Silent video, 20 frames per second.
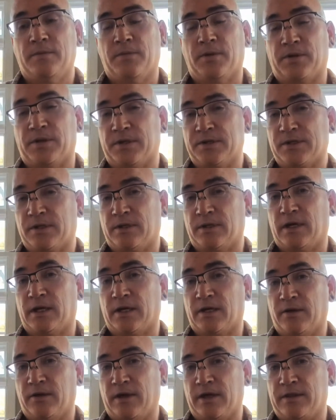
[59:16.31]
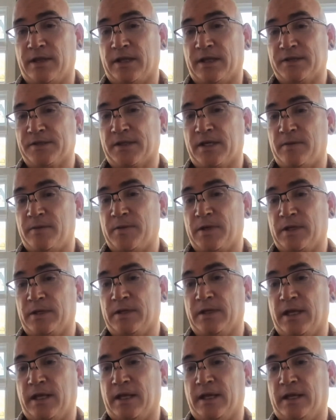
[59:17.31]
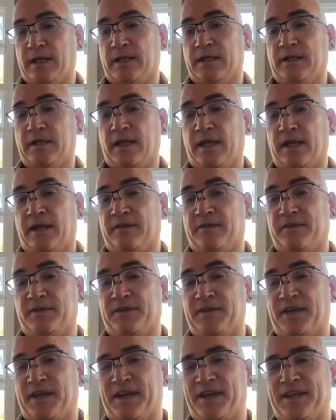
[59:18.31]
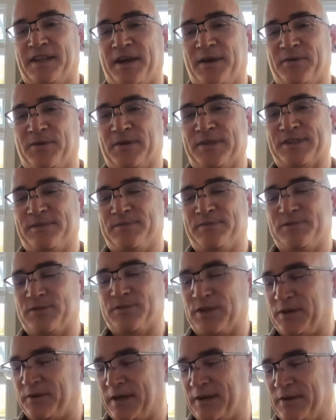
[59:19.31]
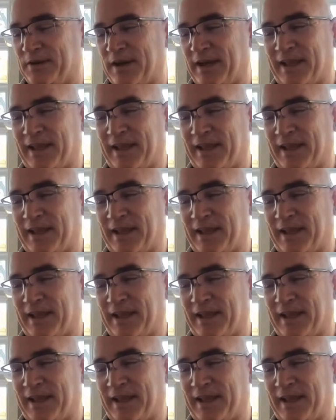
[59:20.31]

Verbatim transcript: but there's a lot of great things coming. And Ethan, yeah, that wisdom generator.